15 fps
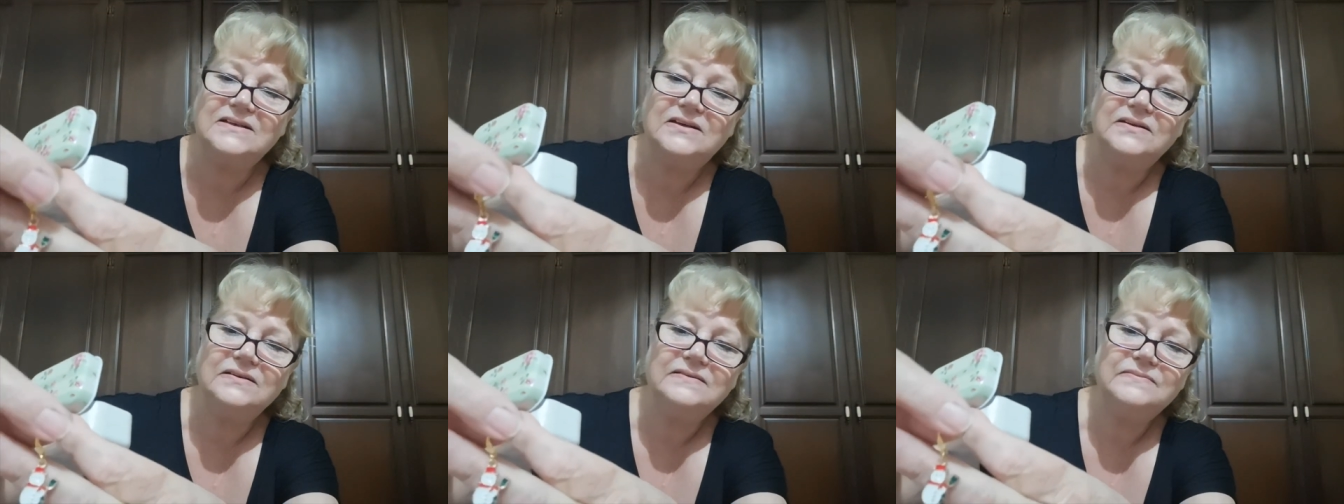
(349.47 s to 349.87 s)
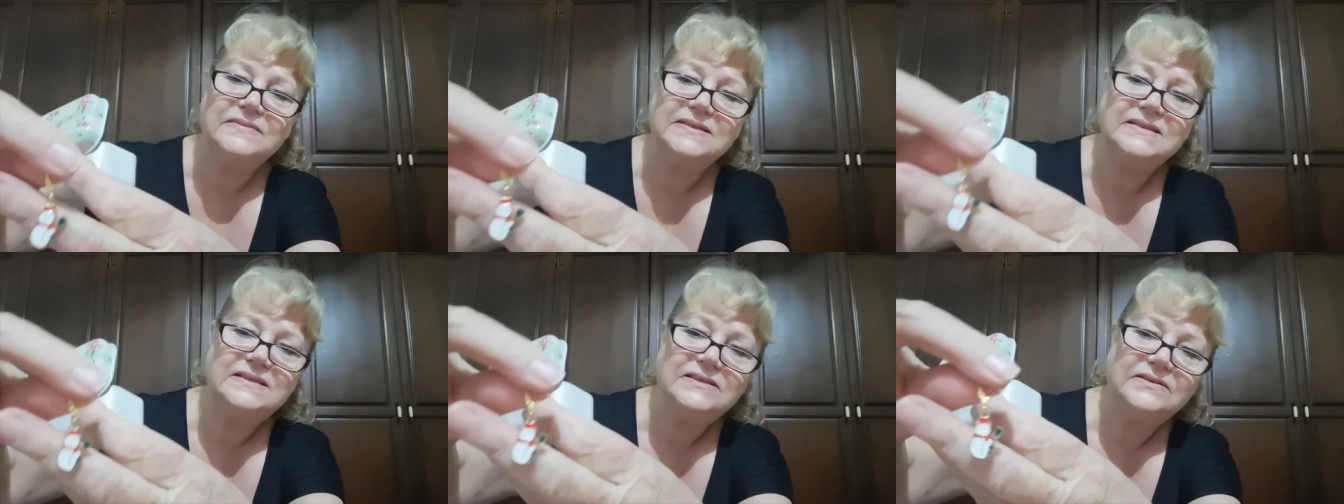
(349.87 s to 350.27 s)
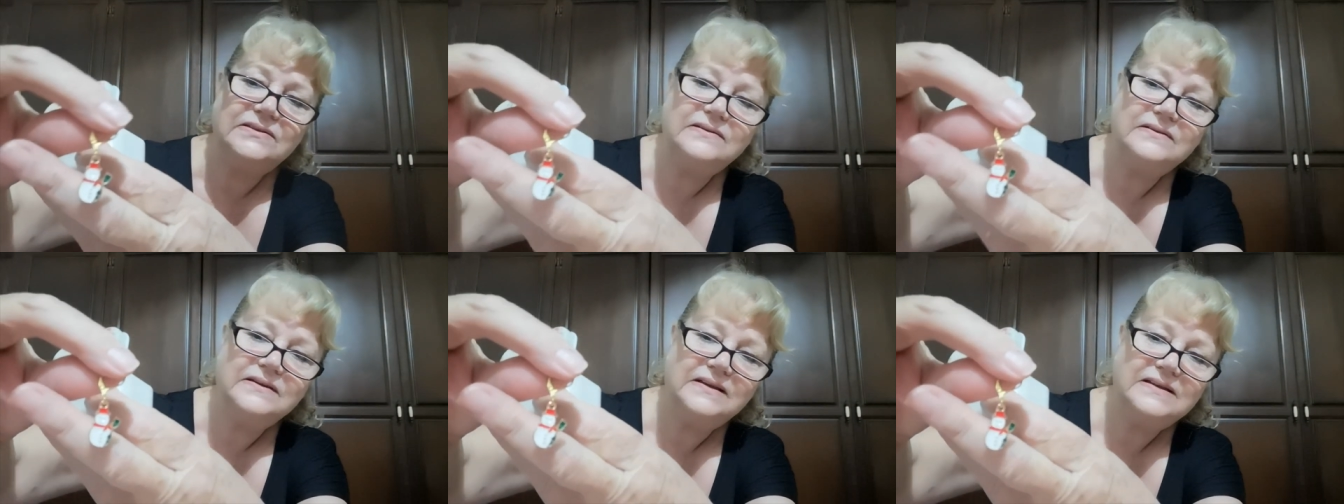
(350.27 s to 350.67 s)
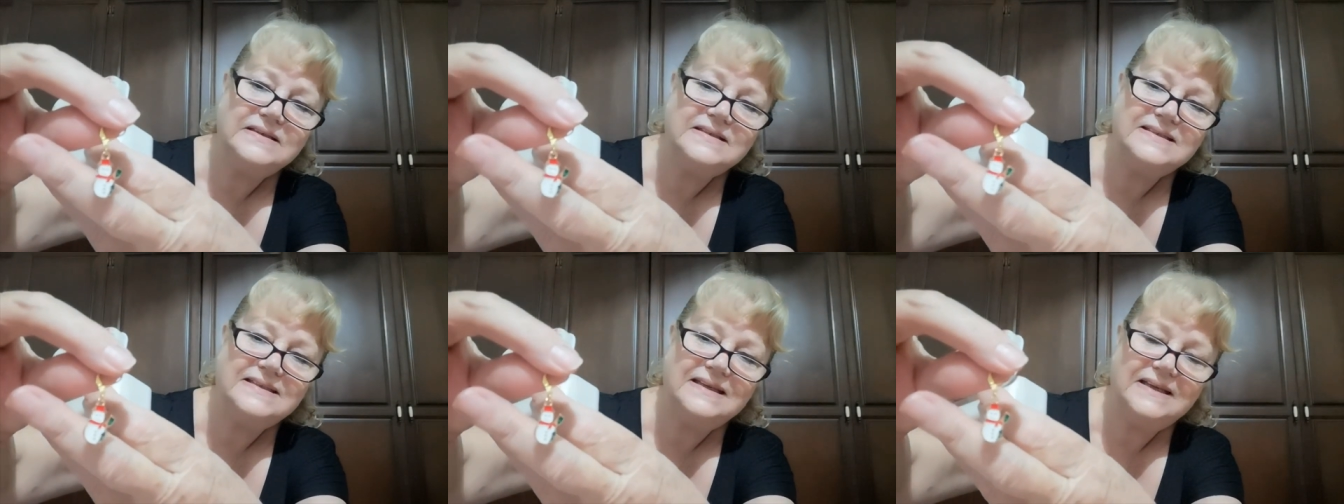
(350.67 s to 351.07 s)
Hold him still.
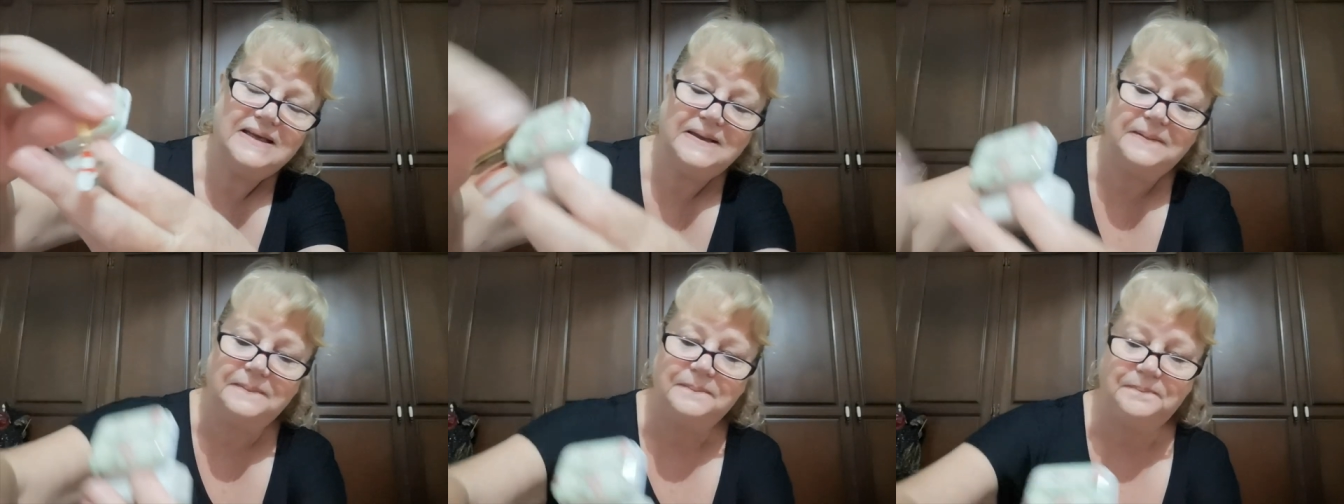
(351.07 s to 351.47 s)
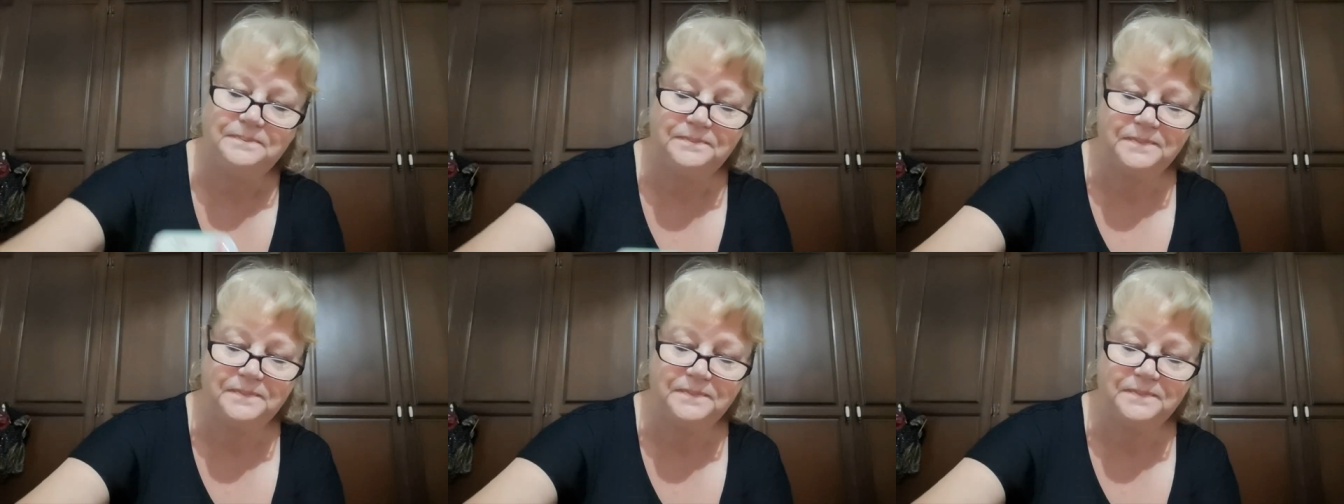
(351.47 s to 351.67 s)
You see him?